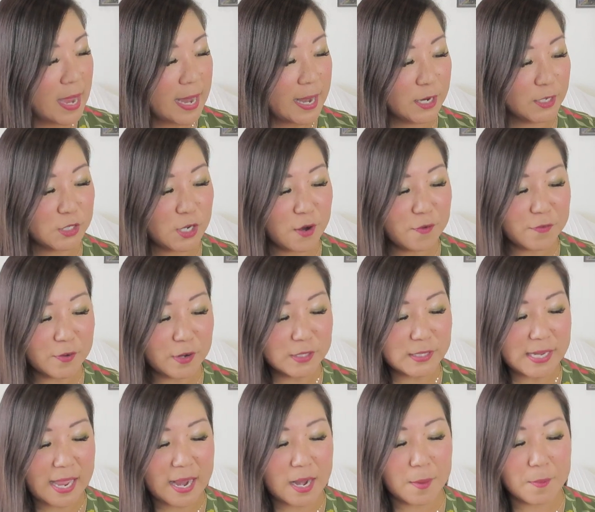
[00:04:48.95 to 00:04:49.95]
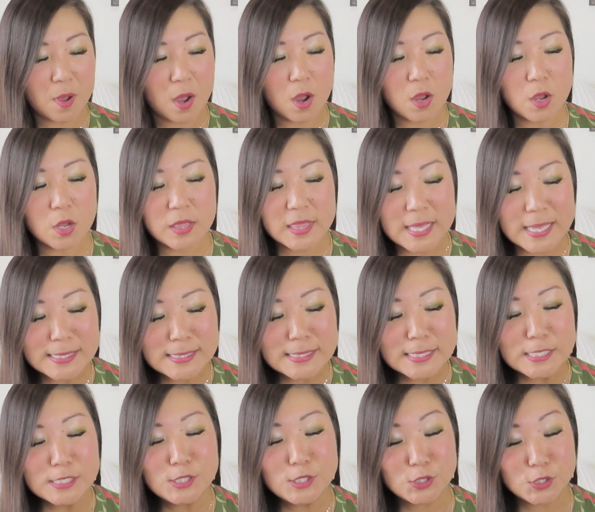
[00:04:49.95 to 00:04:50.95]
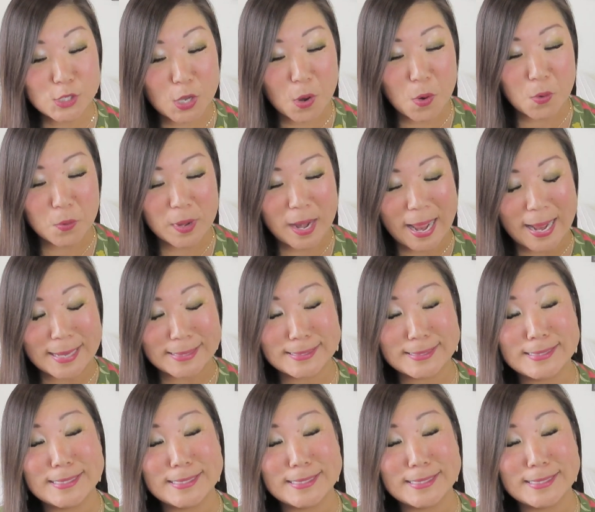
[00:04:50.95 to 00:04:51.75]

Here's our first item. This is so nice.